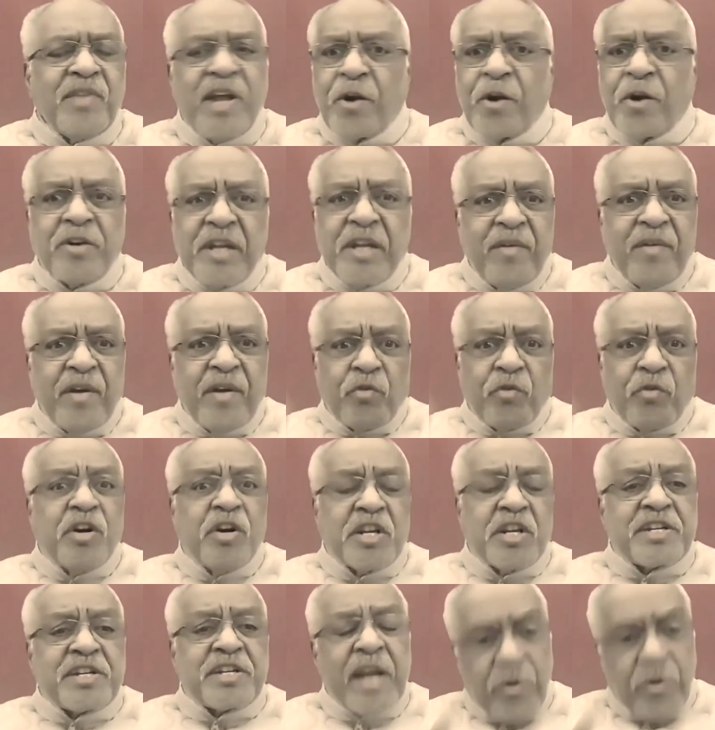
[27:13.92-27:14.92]
They don't give a
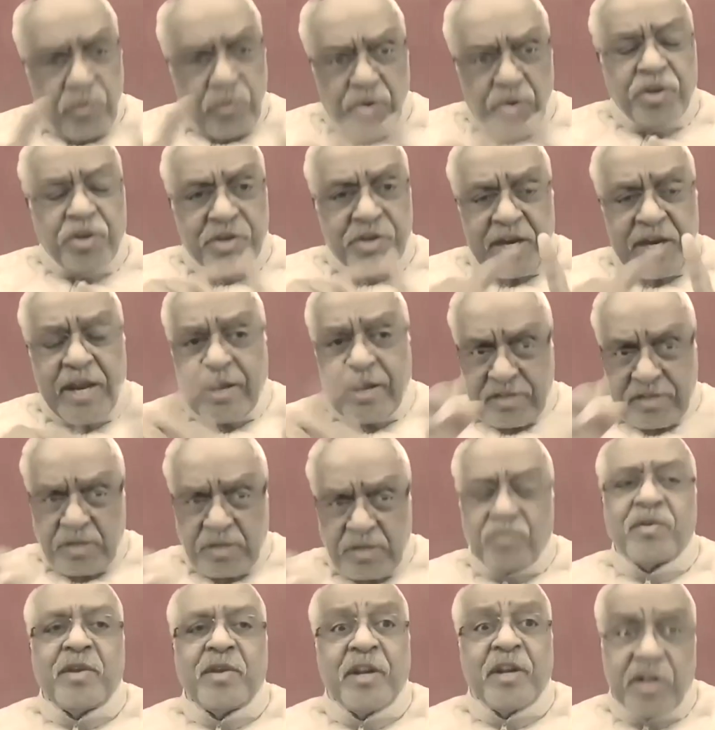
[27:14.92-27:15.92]
good history. I'm going to share
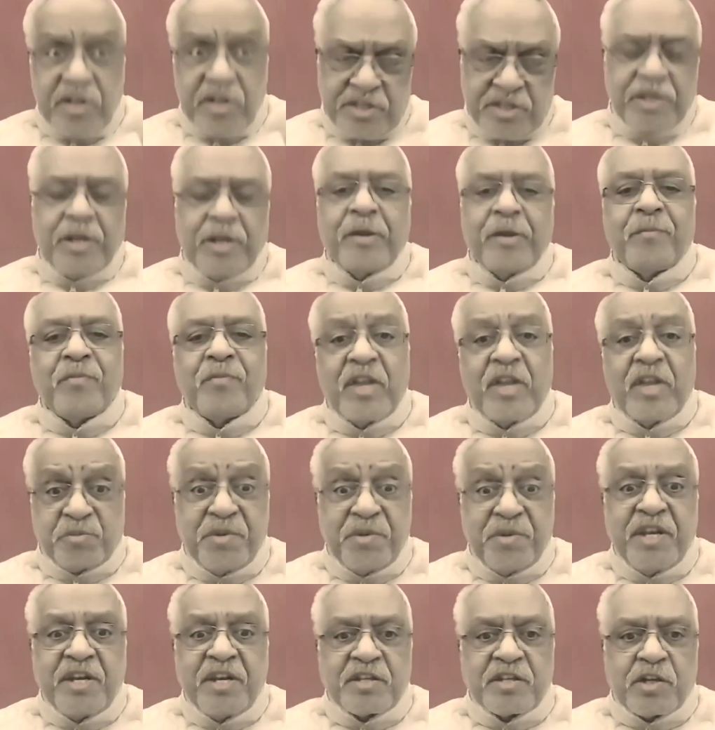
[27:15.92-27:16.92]
some interesting
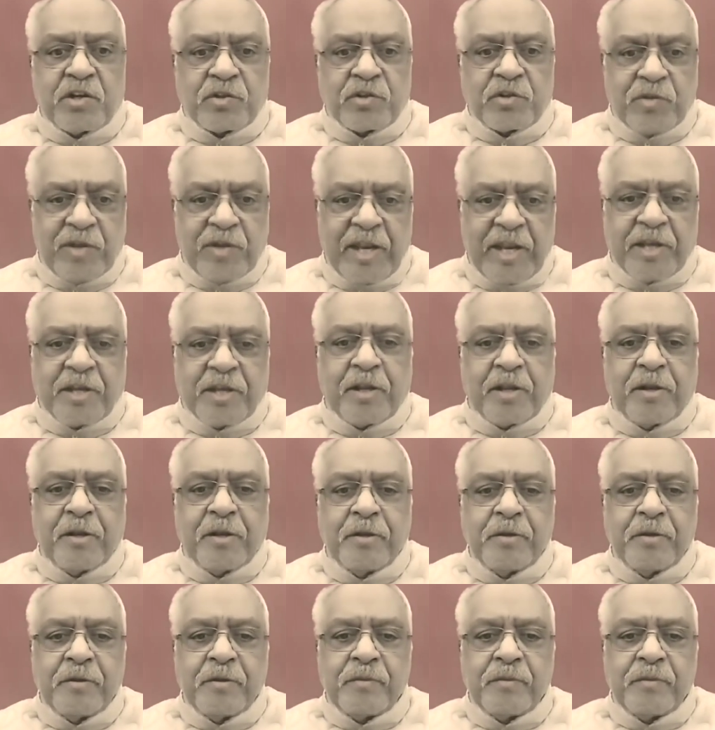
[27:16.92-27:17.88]
experience also later.